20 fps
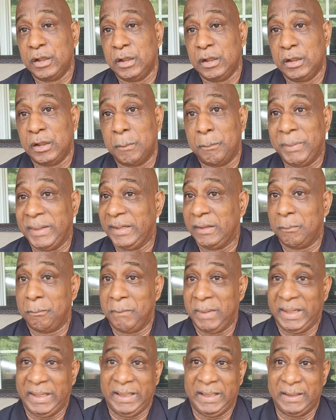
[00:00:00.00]
to be the
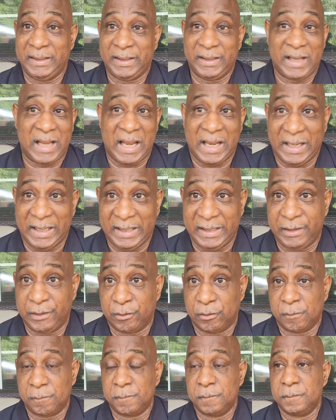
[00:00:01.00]
man that I
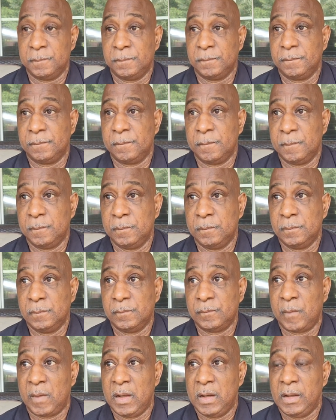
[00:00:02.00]
am.
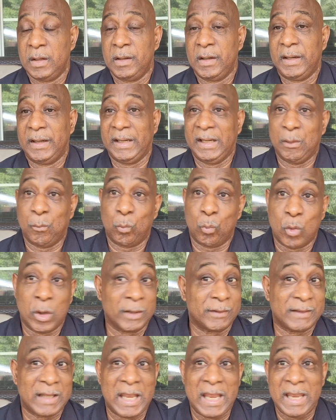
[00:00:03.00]
And one
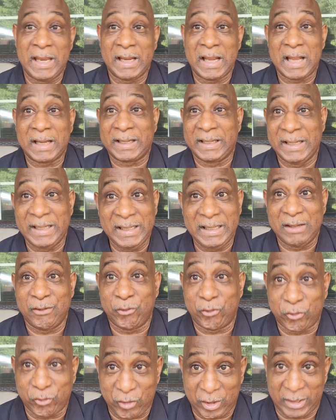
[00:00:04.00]
thing I can
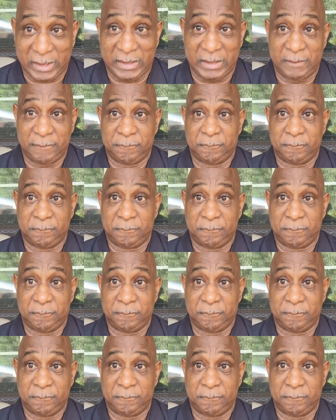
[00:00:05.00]
say,